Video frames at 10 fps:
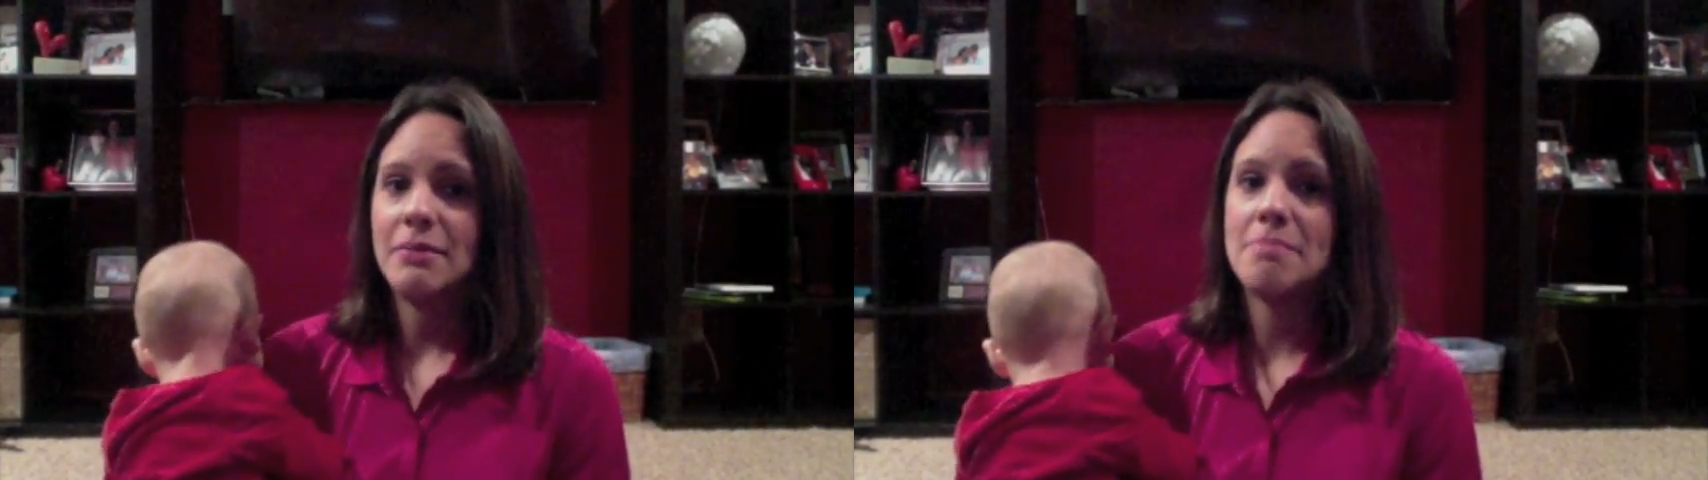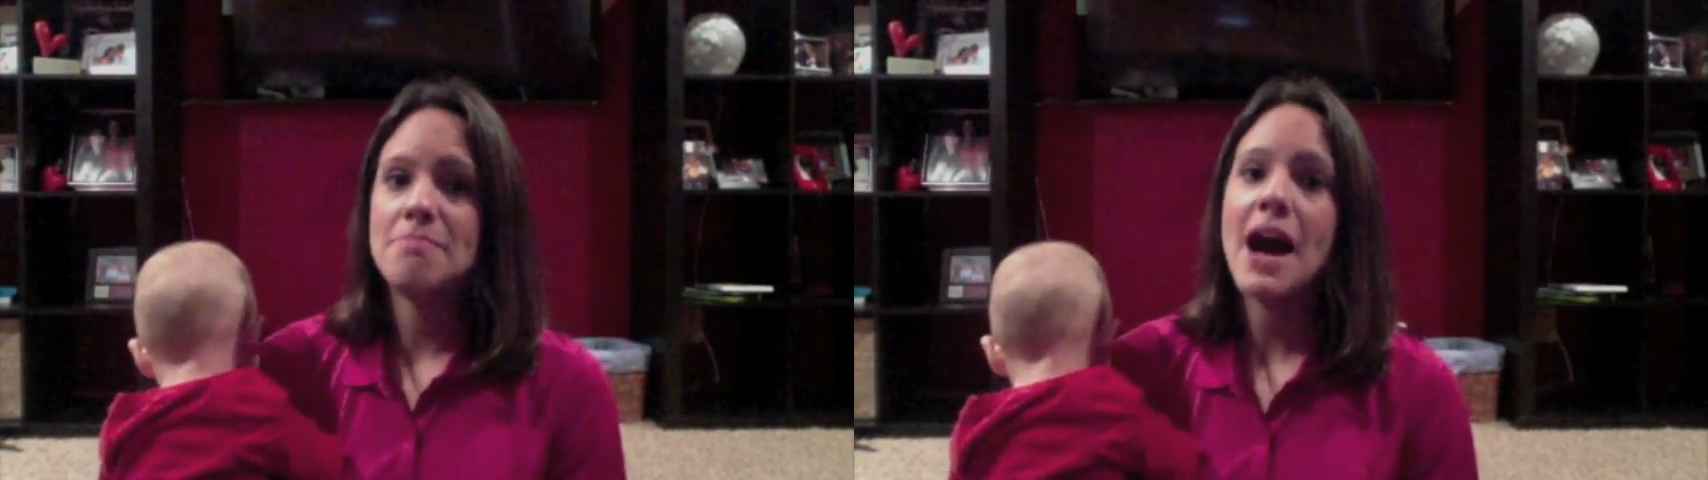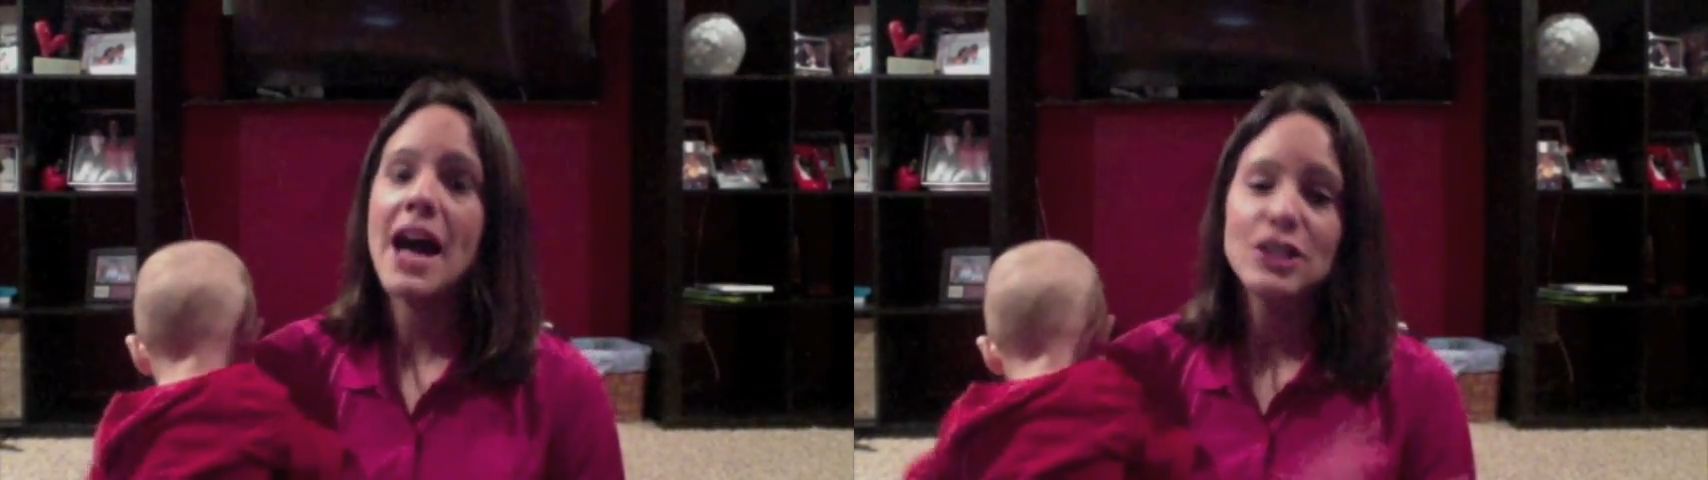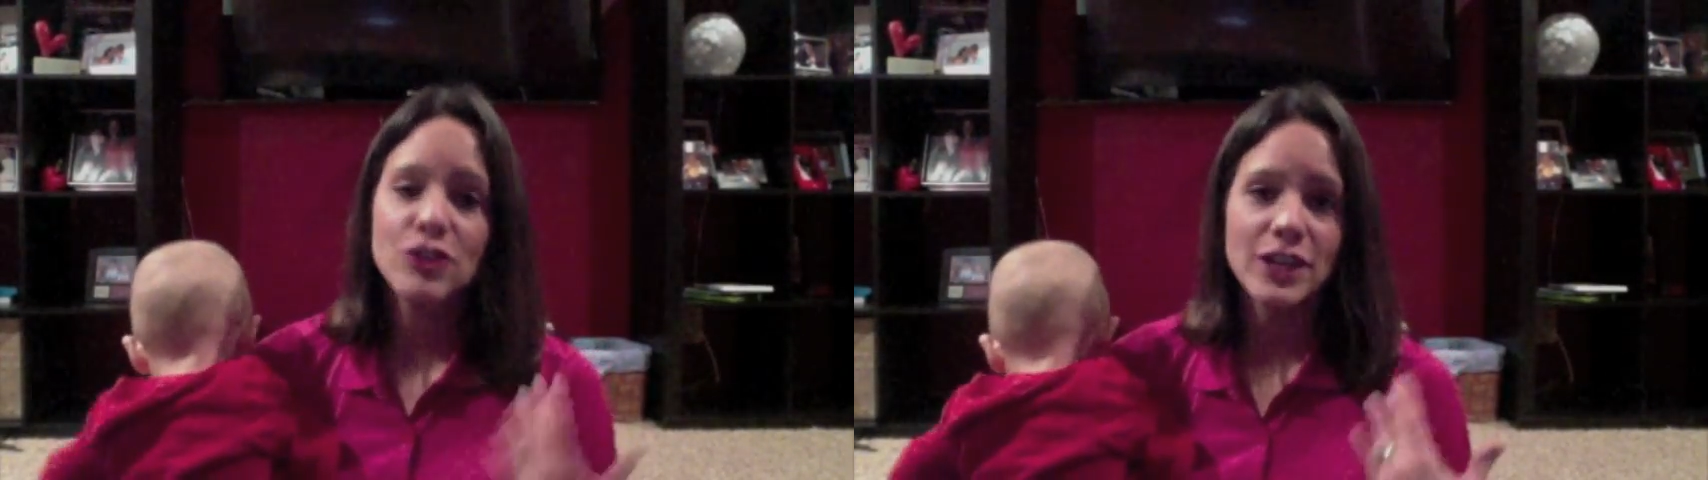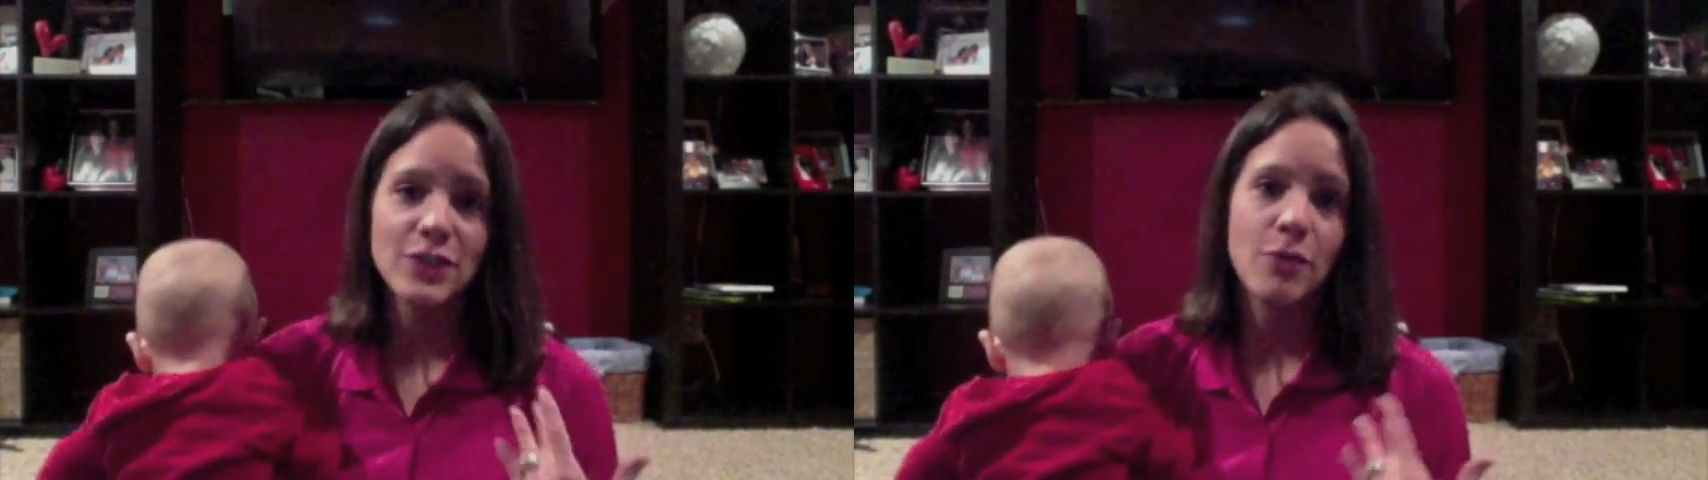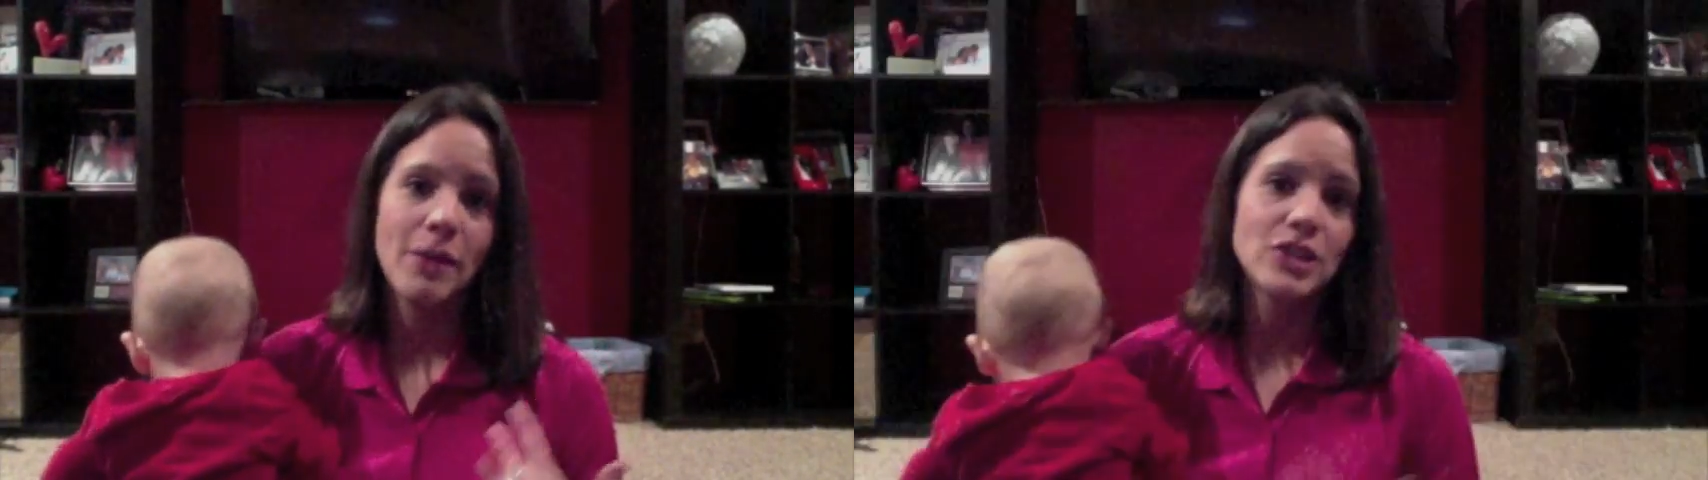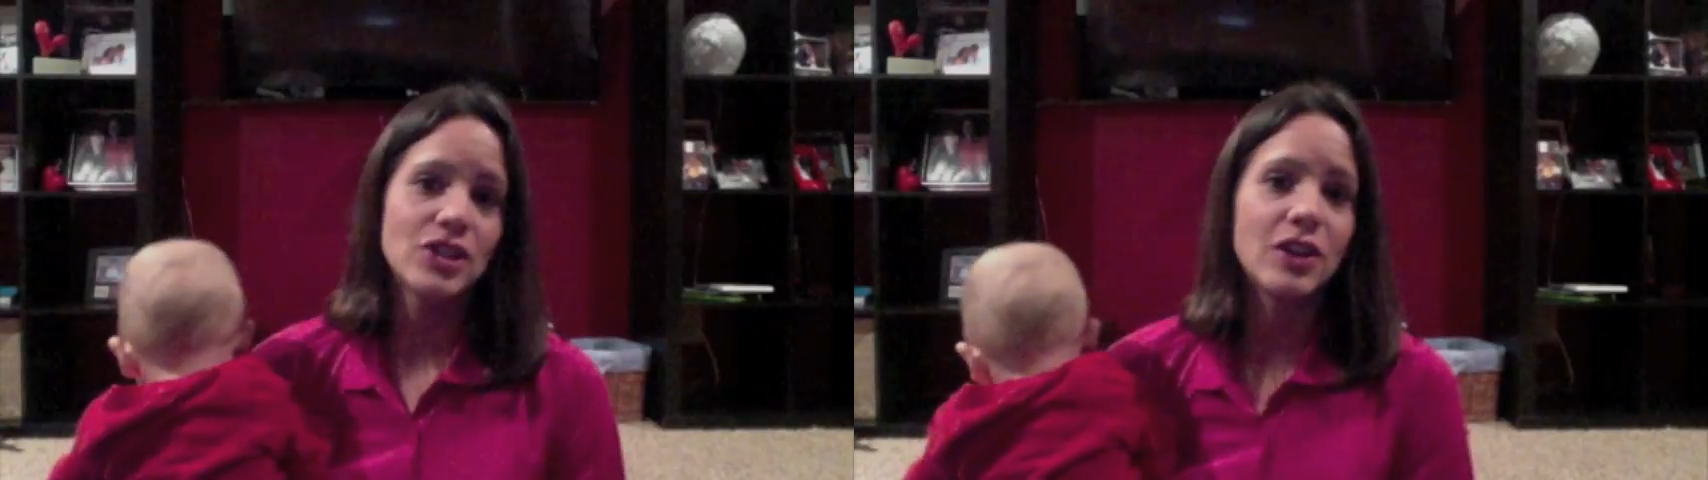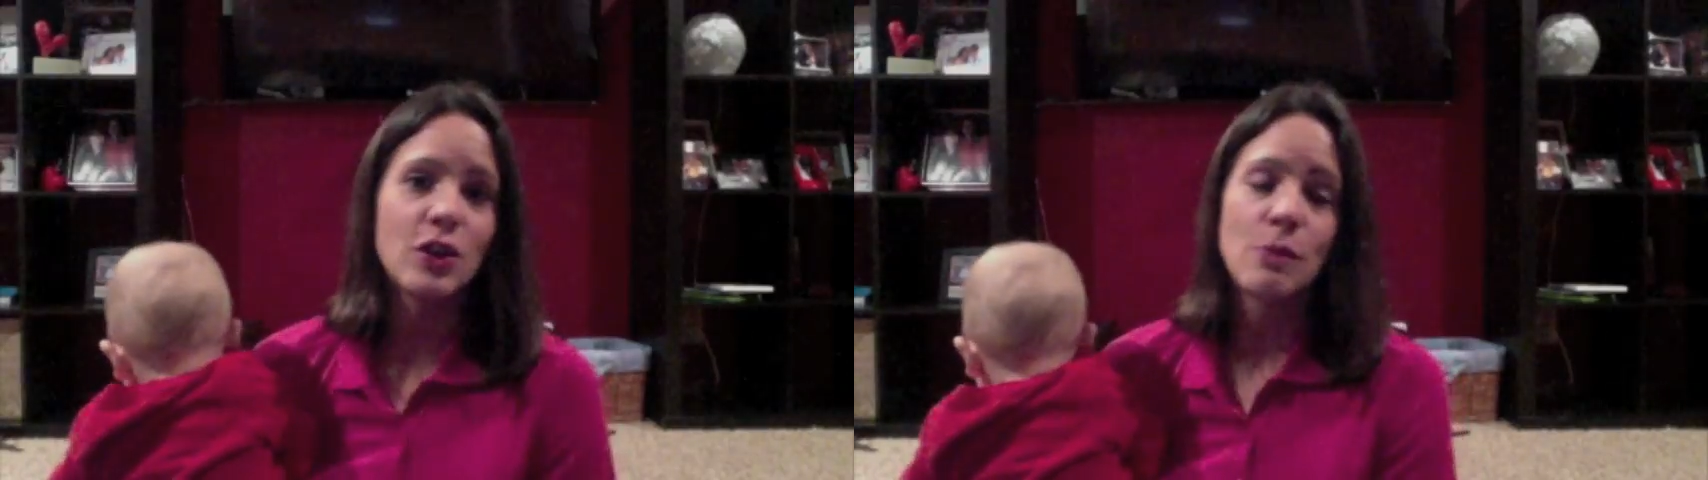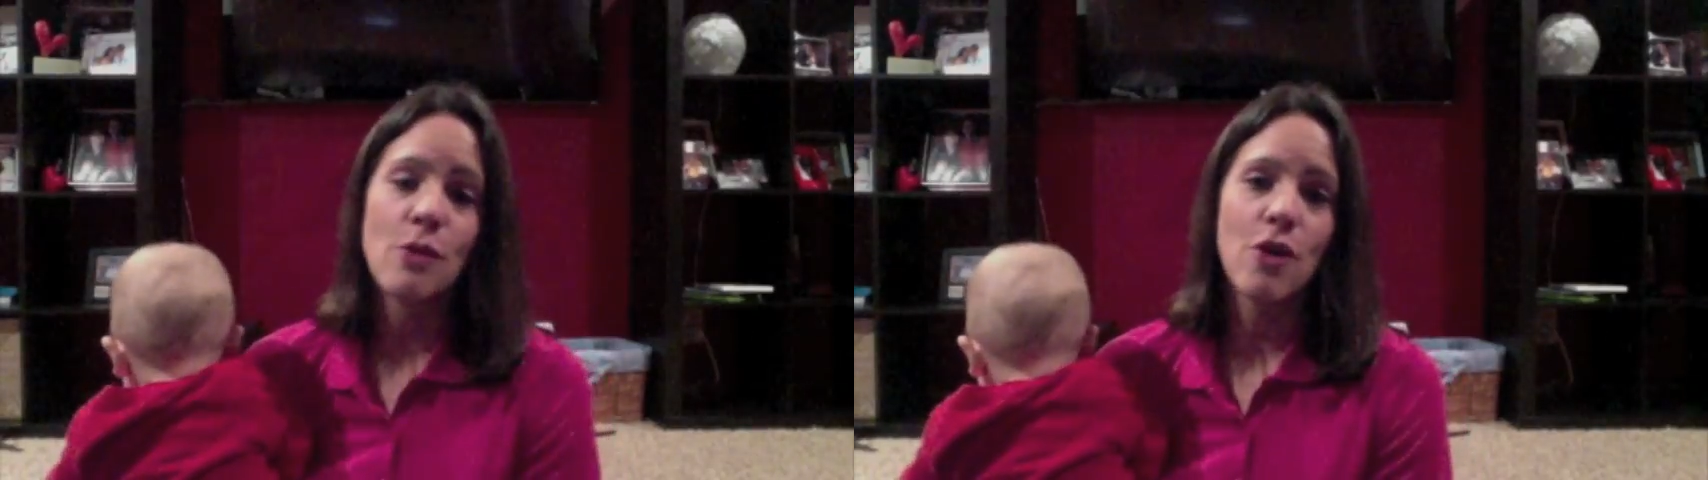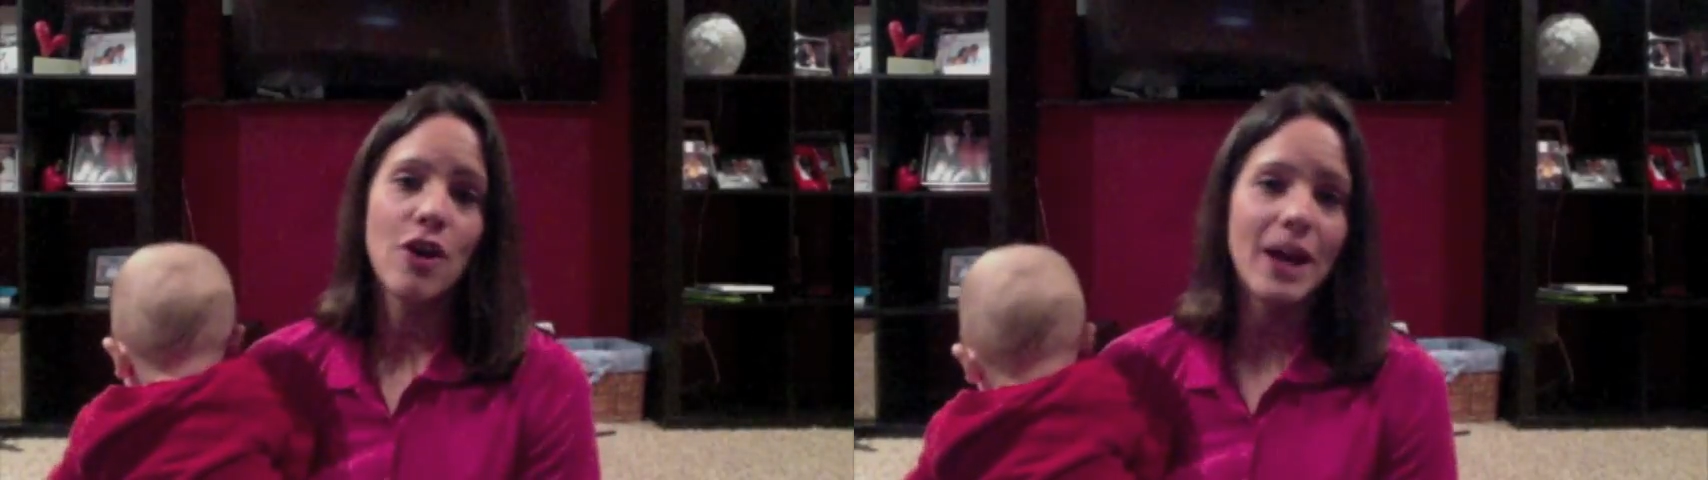my transformation a little more.